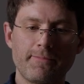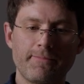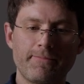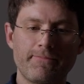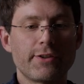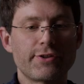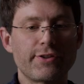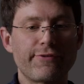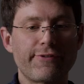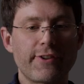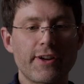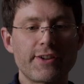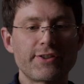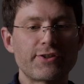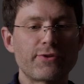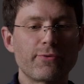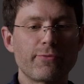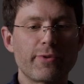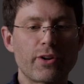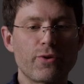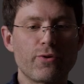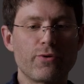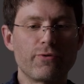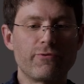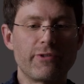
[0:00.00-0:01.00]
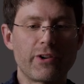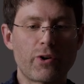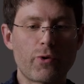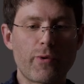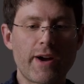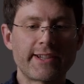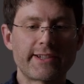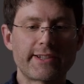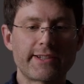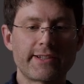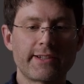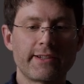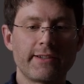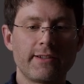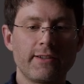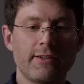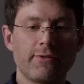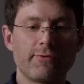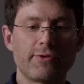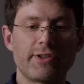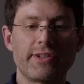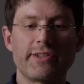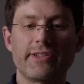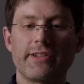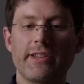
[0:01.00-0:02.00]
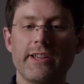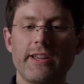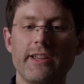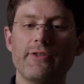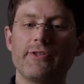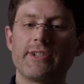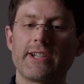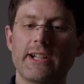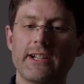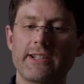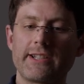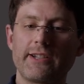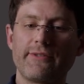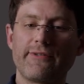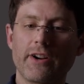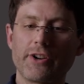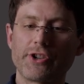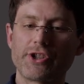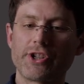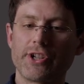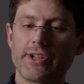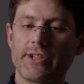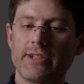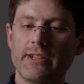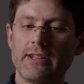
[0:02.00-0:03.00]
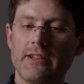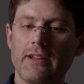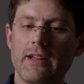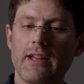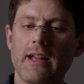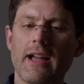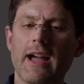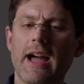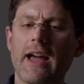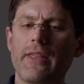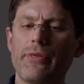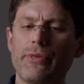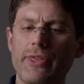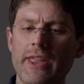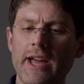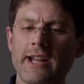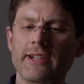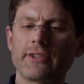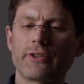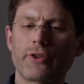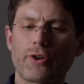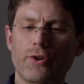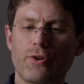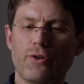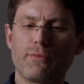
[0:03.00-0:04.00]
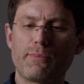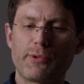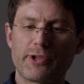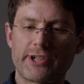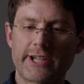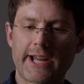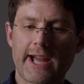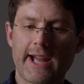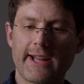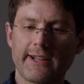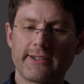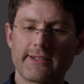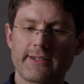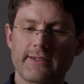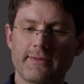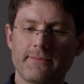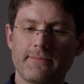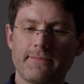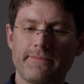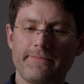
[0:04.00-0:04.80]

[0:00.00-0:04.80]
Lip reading: So first we call request, which is the utility function, and then call protect.